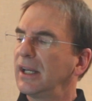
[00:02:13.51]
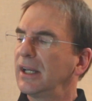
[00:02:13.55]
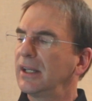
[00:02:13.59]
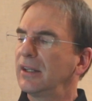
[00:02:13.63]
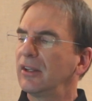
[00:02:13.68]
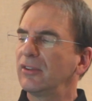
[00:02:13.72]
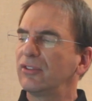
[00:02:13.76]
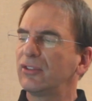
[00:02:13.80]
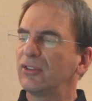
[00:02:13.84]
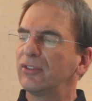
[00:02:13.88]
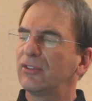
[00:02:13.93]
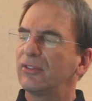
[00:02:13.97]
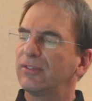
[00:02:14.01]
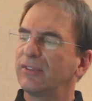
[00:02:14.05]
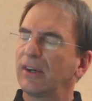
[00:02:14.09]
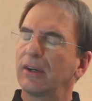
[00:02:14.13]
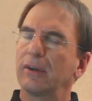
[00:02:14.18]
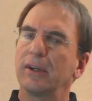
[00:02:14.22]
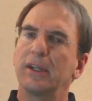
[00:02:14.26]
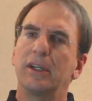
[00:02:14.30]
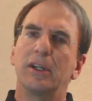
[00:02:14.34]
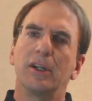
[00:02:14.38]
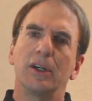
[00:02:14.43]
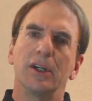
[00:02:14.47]
This is
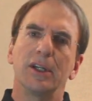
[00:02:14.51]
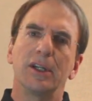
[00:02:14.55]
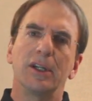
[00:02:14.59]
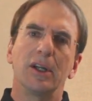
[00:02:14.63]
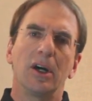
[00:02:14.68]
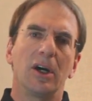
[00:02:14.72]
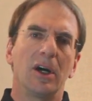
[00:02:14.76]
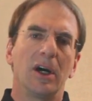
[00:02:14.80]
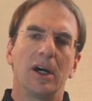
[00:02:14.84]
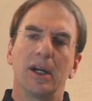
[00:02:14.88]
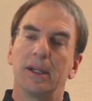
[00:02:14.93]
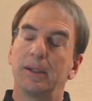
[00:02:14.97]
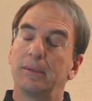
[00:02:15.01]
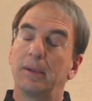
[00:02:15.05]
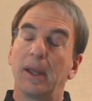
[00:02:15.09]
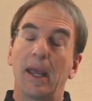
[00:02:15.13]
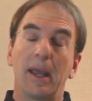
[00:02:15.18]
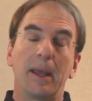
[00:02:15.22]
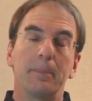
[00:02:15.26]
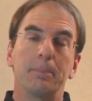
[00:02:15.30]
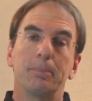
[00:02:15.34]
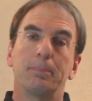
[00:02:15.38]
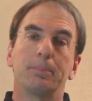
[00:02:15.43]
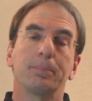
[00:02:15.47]
very good on
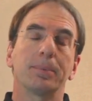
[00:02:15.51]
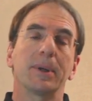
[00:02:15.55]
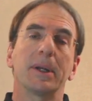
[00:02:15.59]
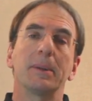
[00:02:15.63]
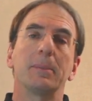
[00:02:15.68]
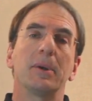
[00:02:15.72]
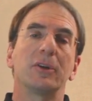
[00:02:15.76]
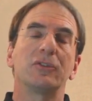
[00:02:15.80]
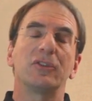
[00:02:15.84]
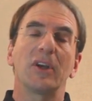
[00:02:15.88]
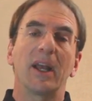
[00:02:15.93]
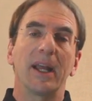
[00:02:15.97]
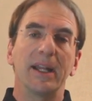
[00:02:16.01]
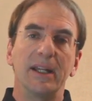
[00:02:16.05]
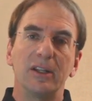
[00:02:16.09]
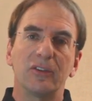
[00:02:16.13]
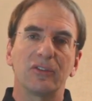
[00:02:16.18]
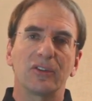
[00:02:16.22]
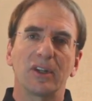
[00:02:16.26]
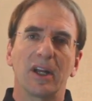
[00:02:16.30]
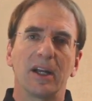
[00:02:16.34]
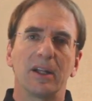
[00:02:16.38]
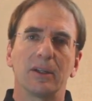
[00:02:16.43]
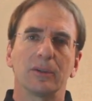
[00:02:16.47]
pretty much any
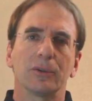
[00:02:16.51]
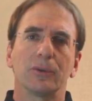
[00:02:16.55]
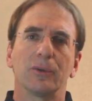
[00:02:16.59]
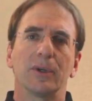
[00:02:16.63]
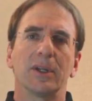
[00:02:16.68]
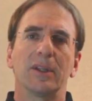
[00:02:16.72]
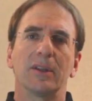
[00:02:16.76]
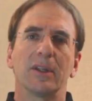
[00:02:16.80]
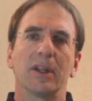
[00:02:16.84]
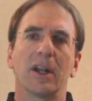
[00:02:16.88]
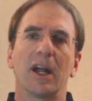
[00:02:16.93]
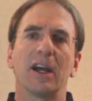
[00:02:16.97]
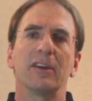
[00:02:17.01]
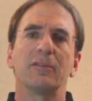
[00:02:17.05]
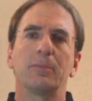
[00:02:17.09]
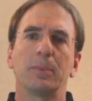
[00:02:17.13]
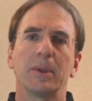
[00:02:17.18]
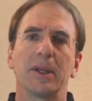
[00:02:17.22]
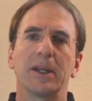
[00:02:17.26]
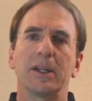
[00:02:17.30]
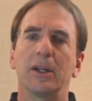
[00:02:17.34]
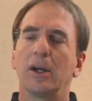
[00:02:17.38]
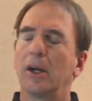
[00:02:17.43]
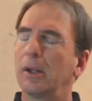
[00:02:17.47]
style of green that I've
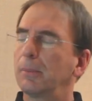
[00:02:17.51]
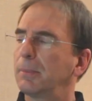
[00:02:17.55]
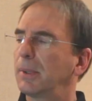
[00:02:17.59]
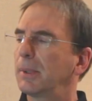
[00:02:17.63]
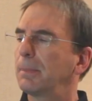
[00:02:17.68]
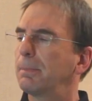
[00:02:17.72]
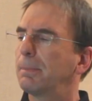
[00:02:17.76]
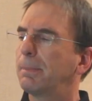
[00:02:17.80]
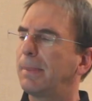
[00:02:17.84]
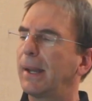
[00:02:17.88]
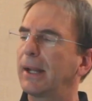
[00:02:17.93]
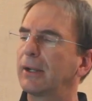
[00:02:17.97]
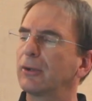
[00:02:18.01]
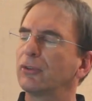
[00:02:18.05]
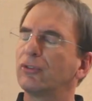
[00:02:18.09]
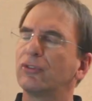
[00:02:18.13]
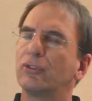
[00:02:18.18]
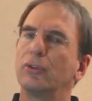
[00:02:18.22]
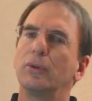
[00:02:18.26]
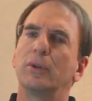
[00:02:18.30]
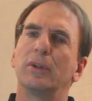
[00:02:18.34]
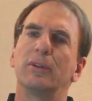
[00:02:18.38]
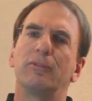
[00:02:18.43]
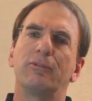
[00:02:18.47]
played on, but better
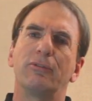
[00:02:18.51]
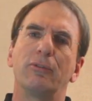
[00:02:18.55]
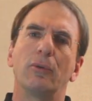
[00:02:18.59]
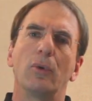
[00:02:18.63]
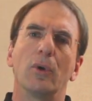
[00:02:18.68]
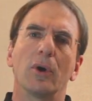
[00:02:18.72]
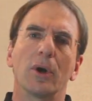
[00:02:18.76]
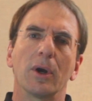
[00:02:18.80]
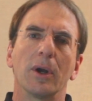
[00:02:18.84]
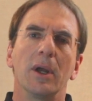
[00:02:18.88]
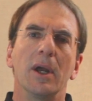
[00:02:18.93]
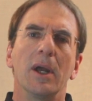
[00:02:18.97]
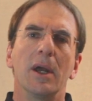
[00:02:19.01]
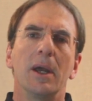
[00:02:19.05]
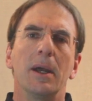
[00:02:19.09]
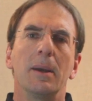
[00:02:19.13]
suited for